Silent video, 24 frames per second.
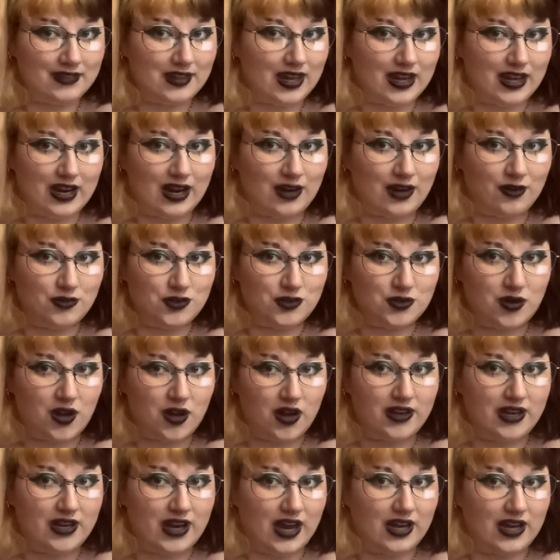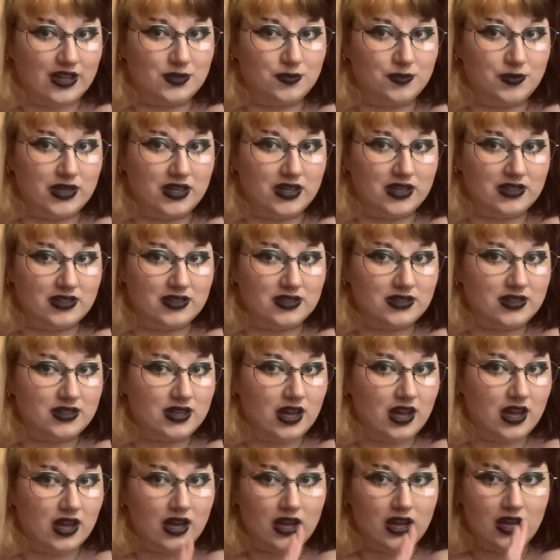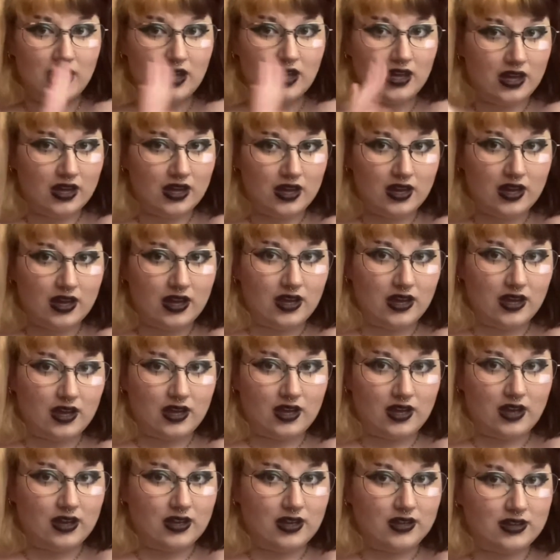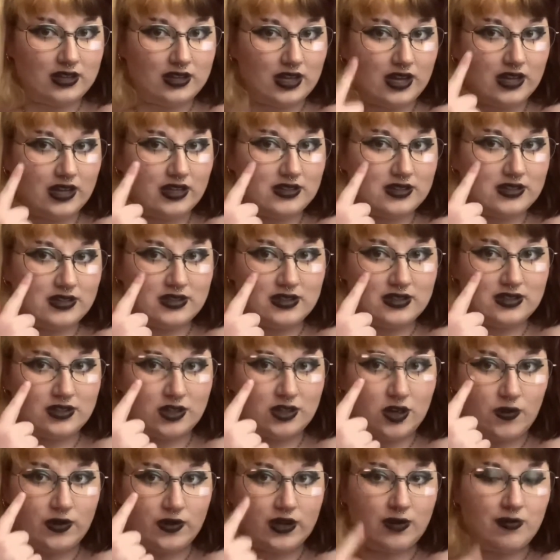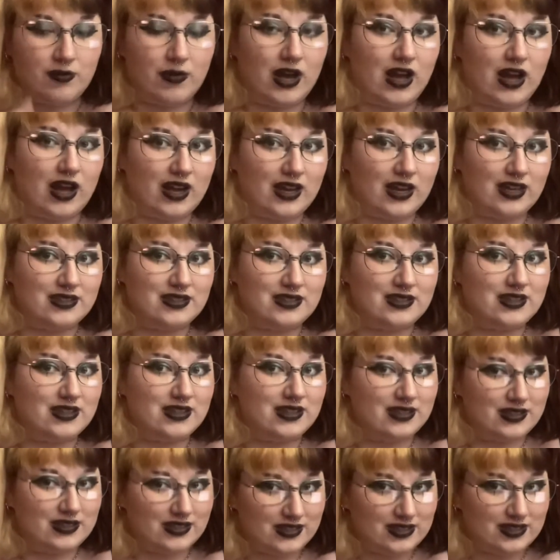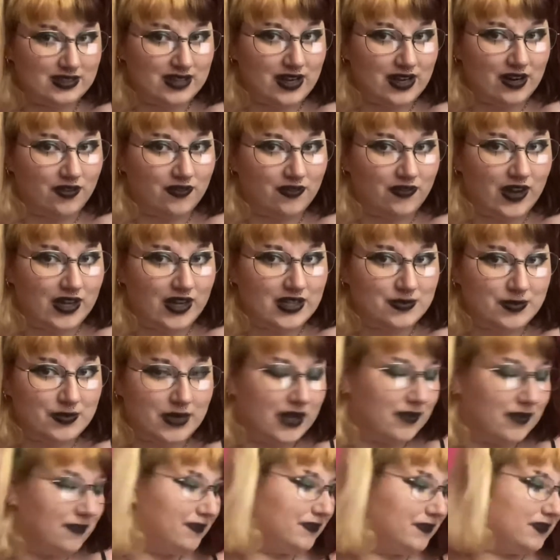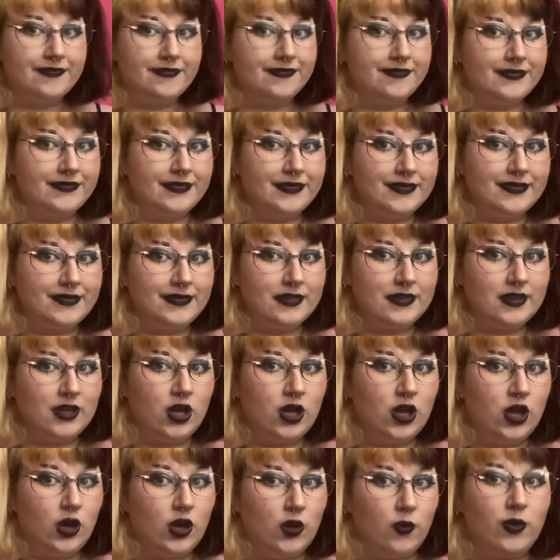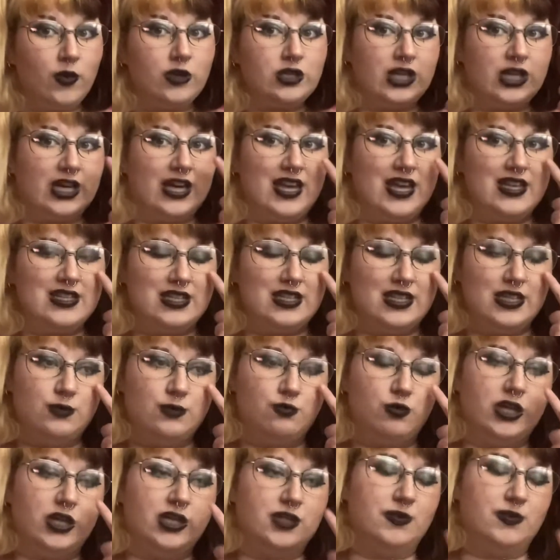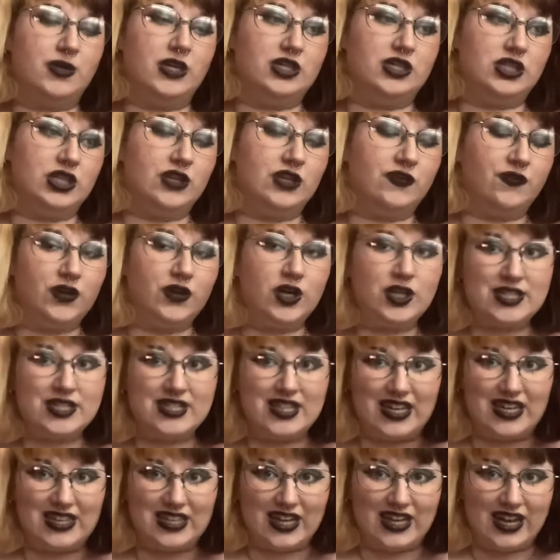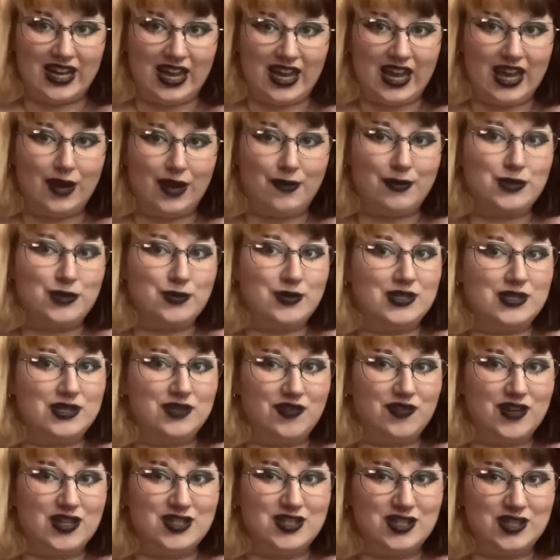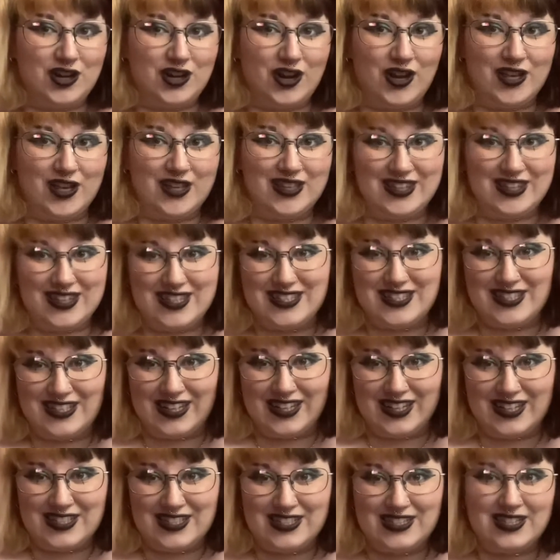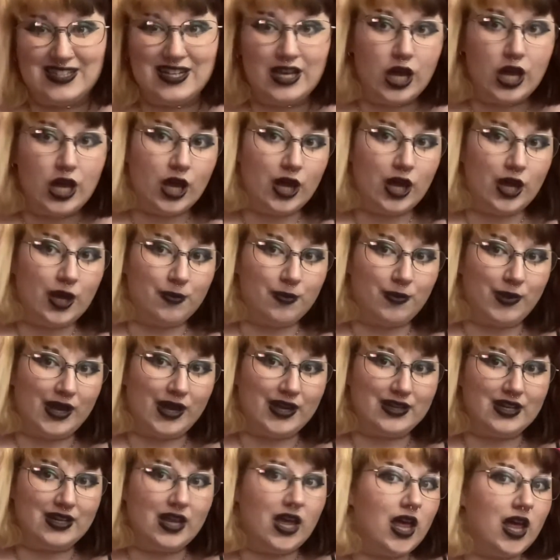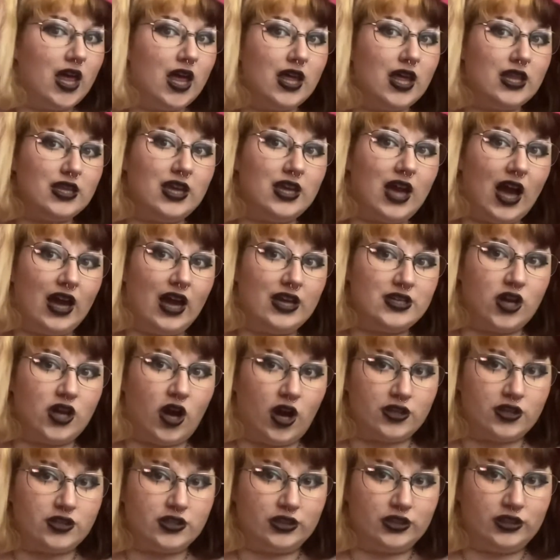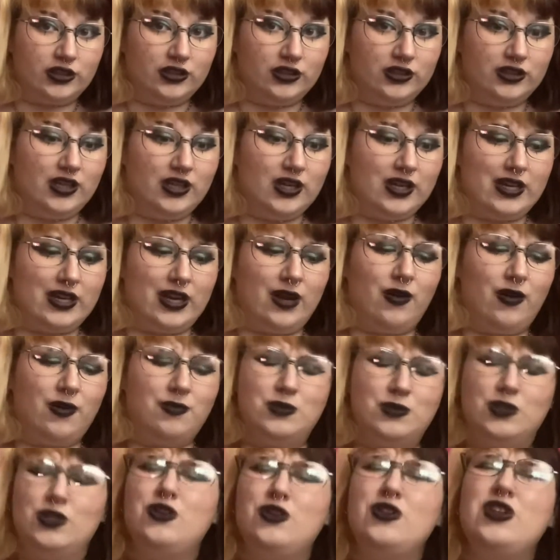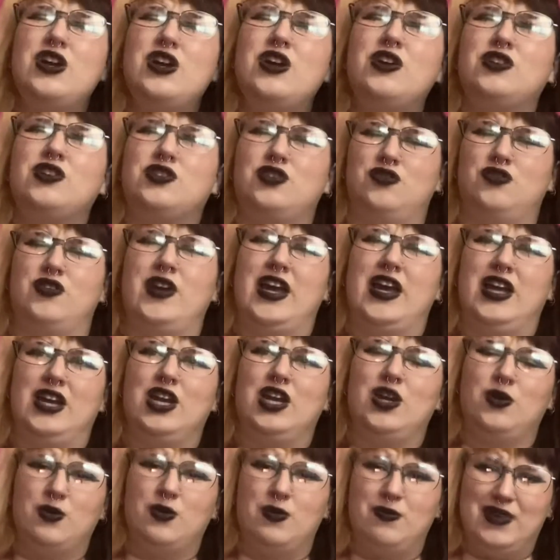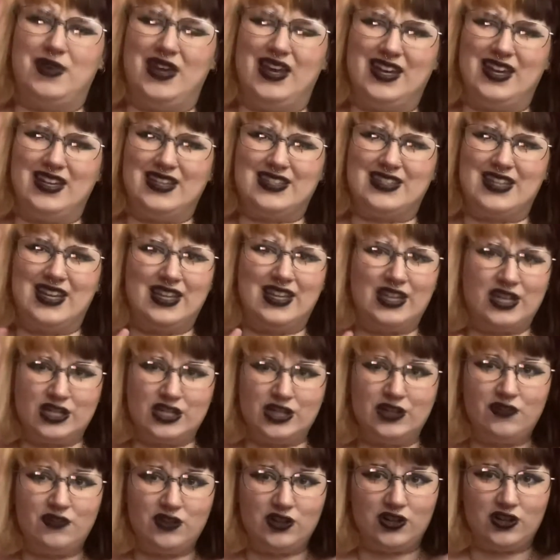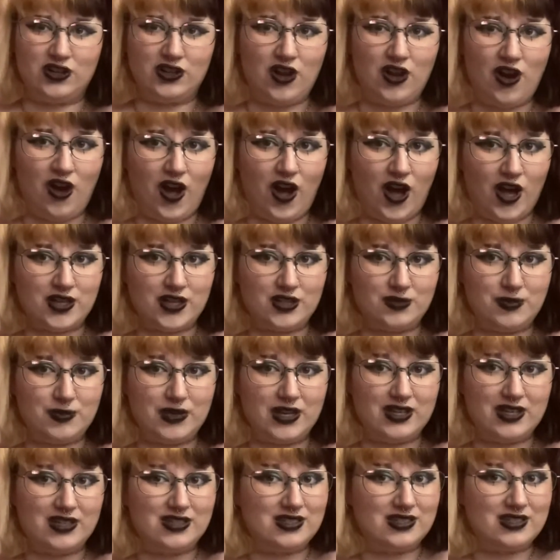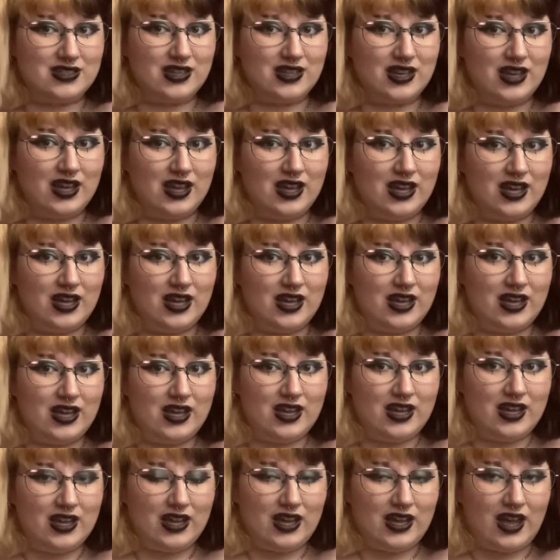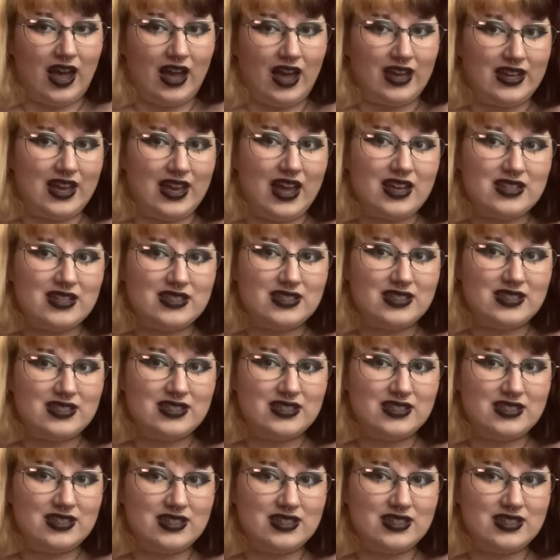And I don't do contacts because things going in my eyes terrifies me. Which I guess this brings me to the first thing that I hate, which wasn't originally on this list, but the eye doctor. Now, I'm sure they're great human beings and they serve a good cause, because I guess